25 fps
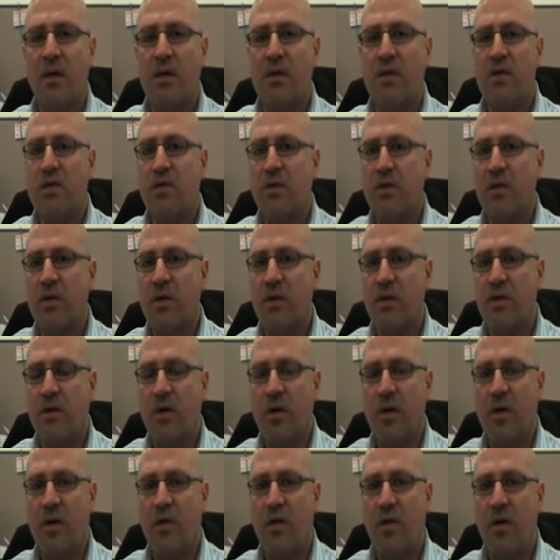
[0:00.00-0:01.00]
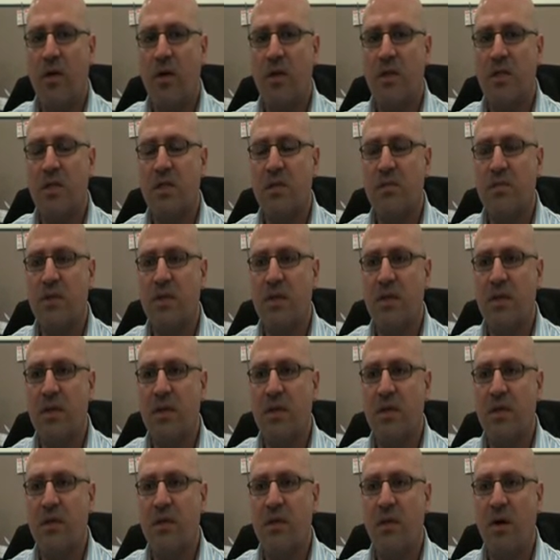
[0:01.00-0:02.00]
during the credit crisis, but
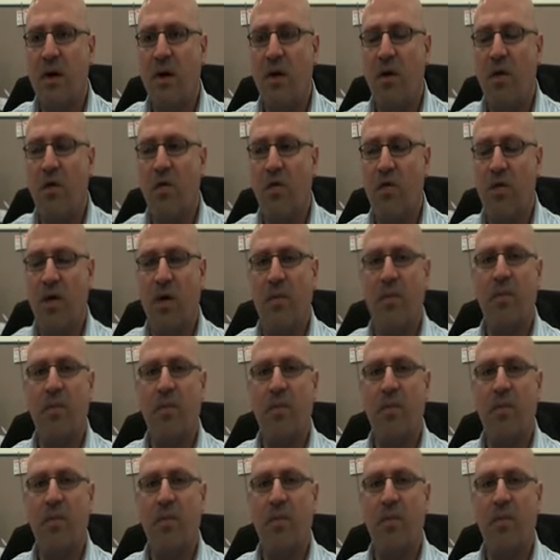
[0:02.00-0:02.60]
the whole theme